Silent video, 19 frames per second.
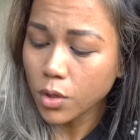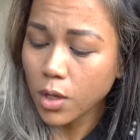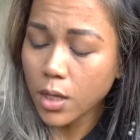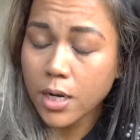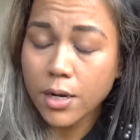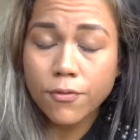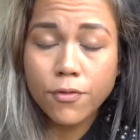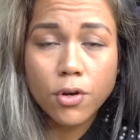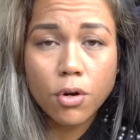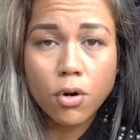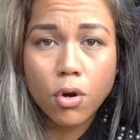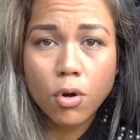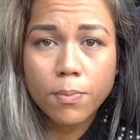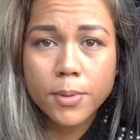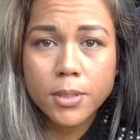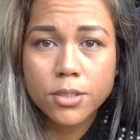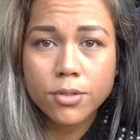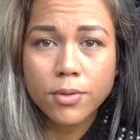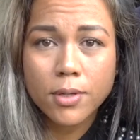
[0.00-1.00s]
and if you're
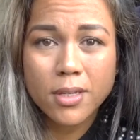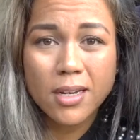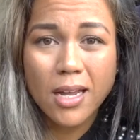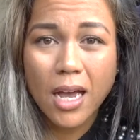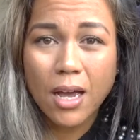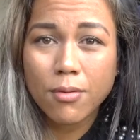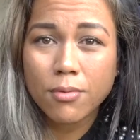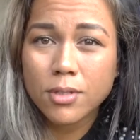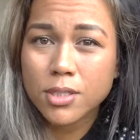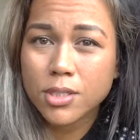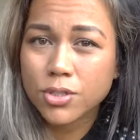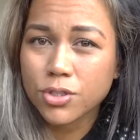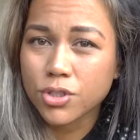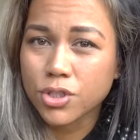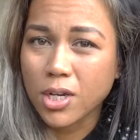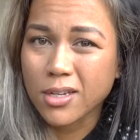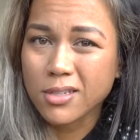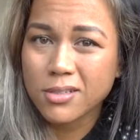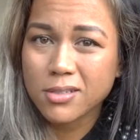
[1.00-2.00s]
open to it, I would
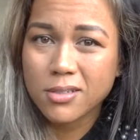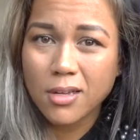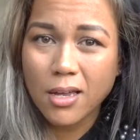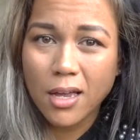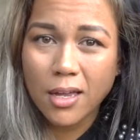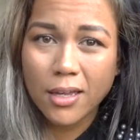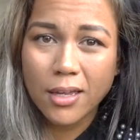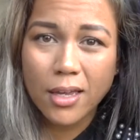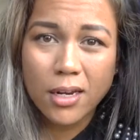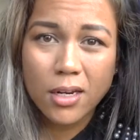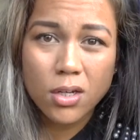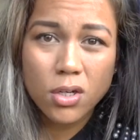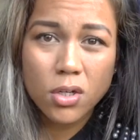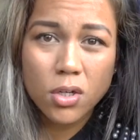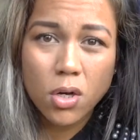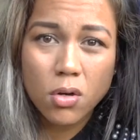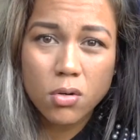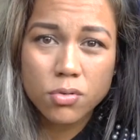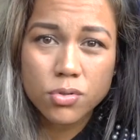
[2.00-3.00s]
suggest getting
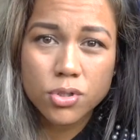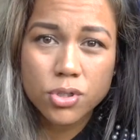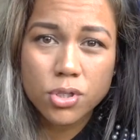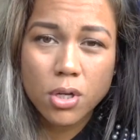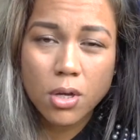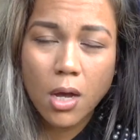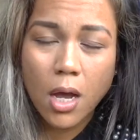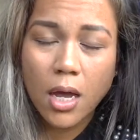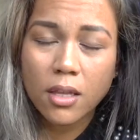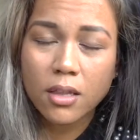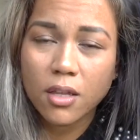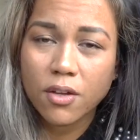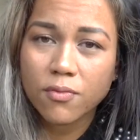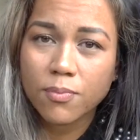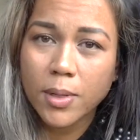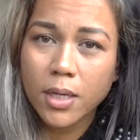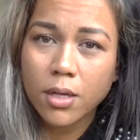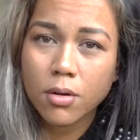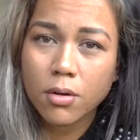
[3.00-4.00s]
a coach. I love
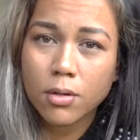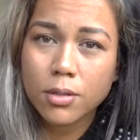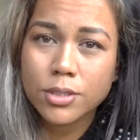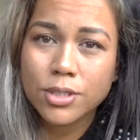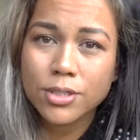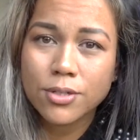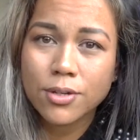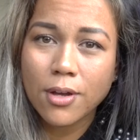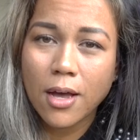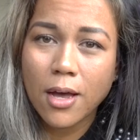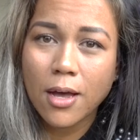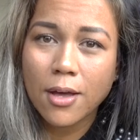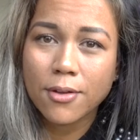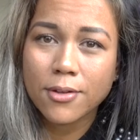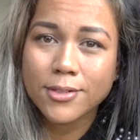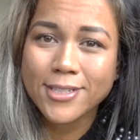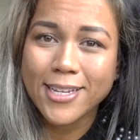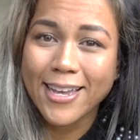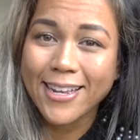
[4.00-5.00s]
my coach, uh,
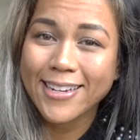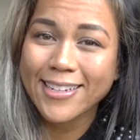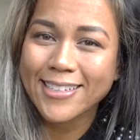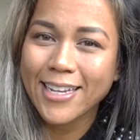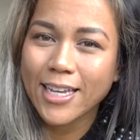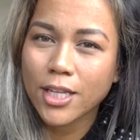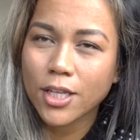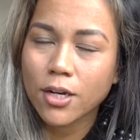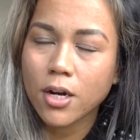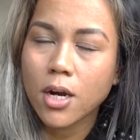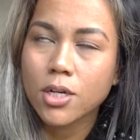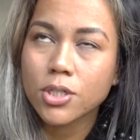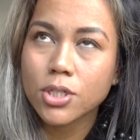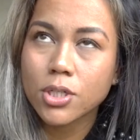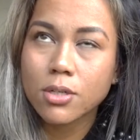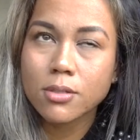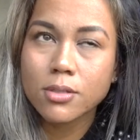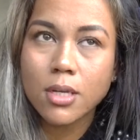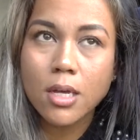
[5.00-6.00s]
Dani Taylor.
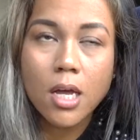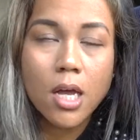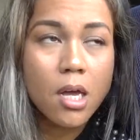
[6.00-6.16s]
She's